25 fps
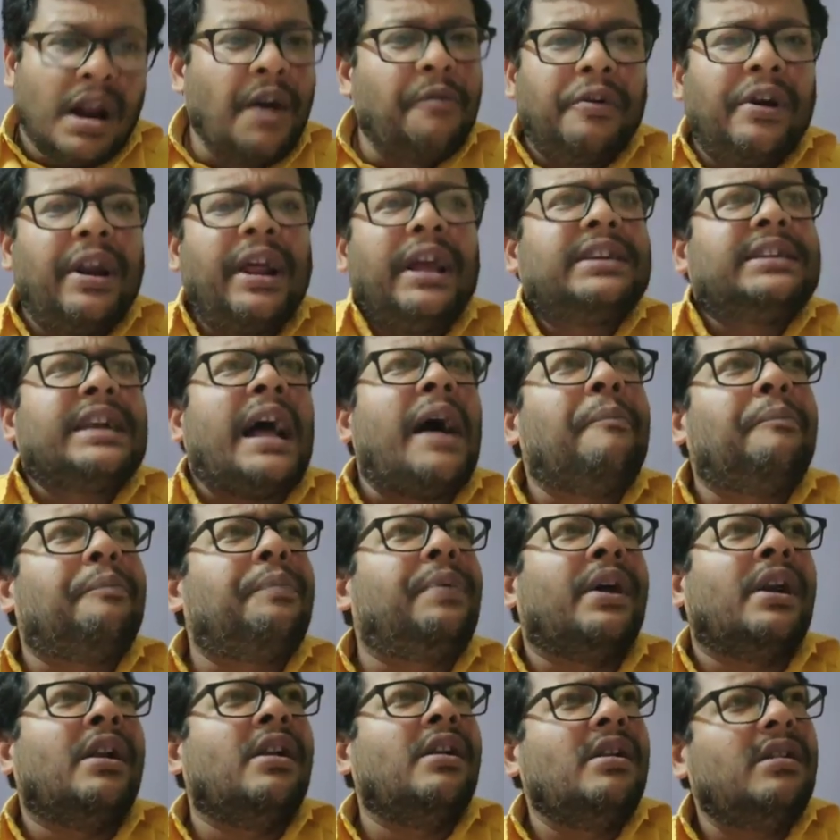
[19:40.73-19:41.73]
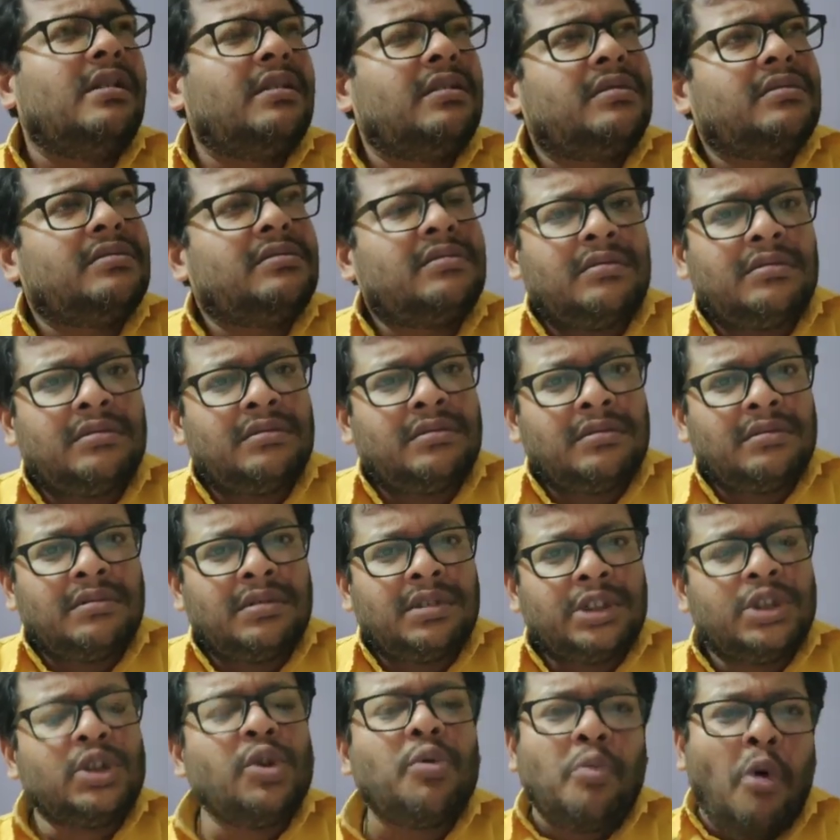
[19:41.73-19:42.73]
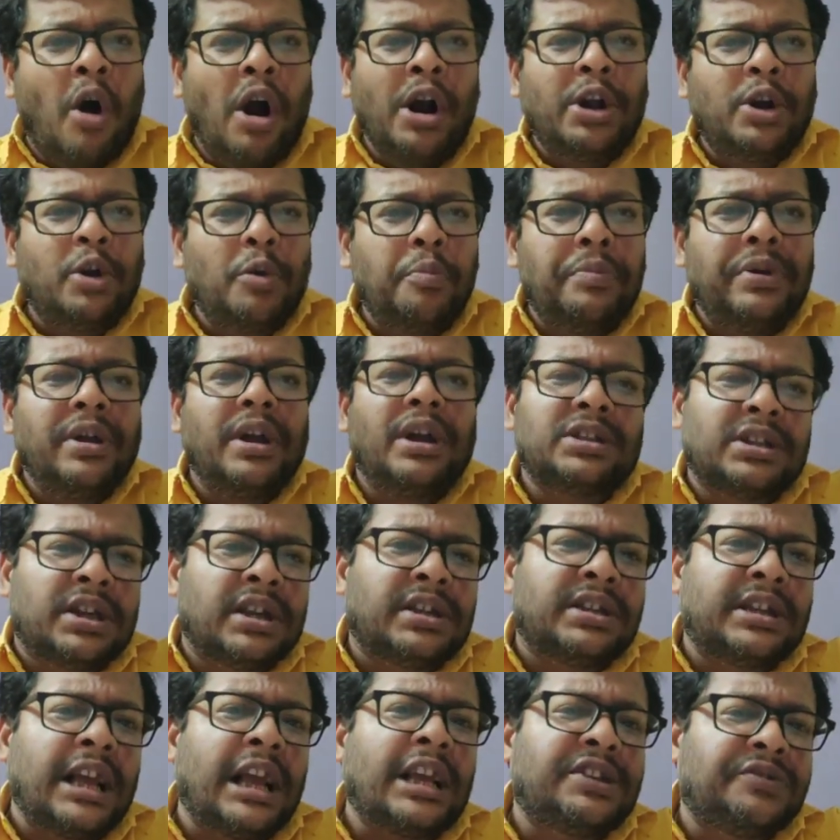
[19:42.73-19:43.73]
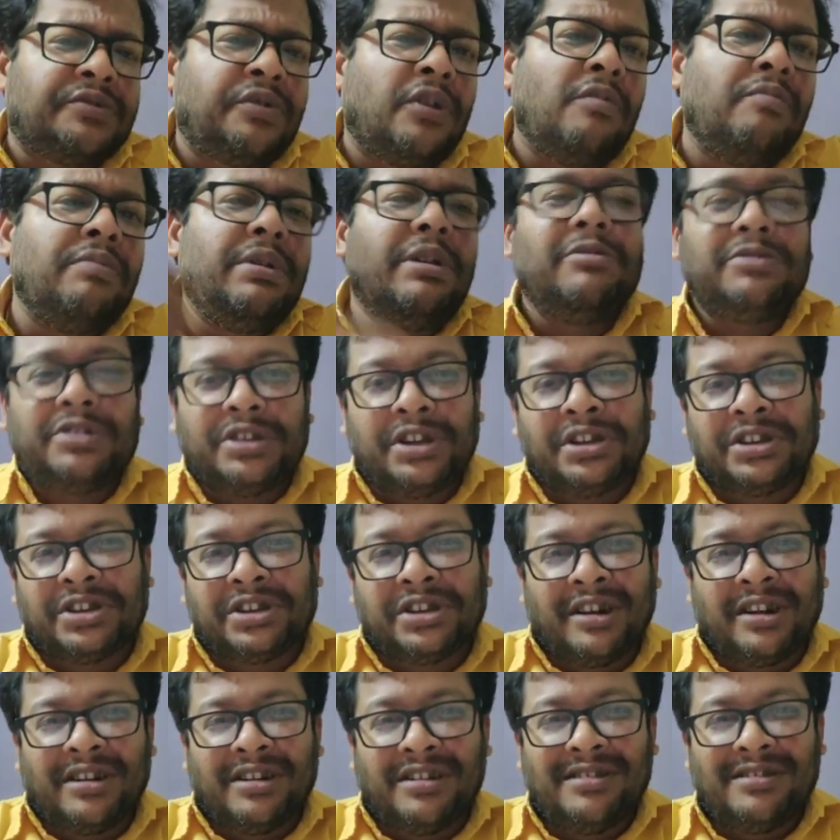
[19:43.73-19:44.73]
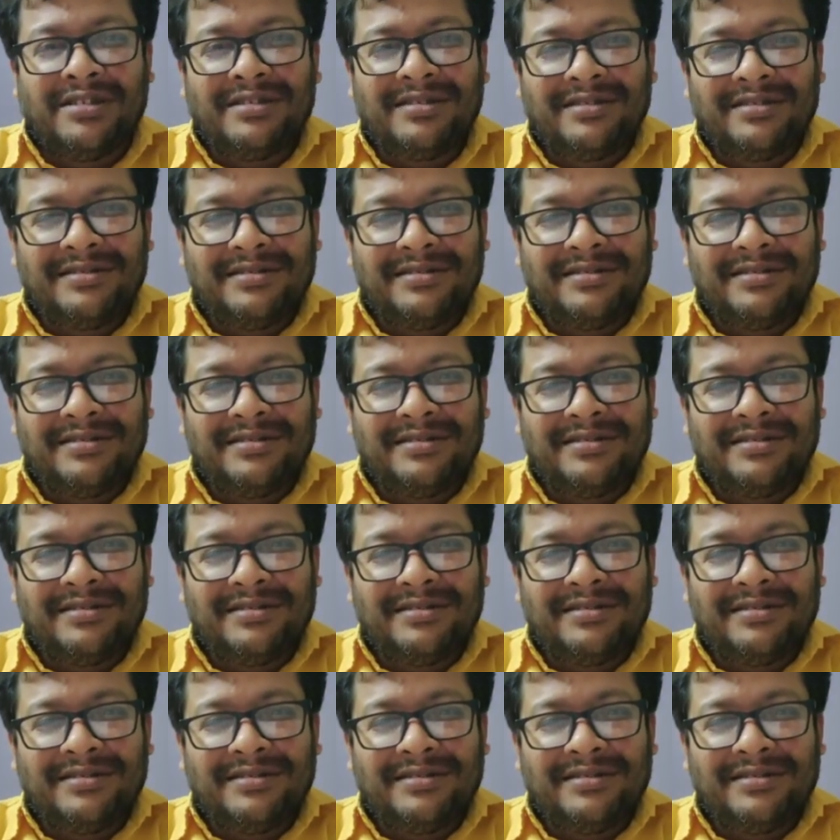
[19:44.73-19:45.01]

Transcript: Now, for example, you want to be a successful musician,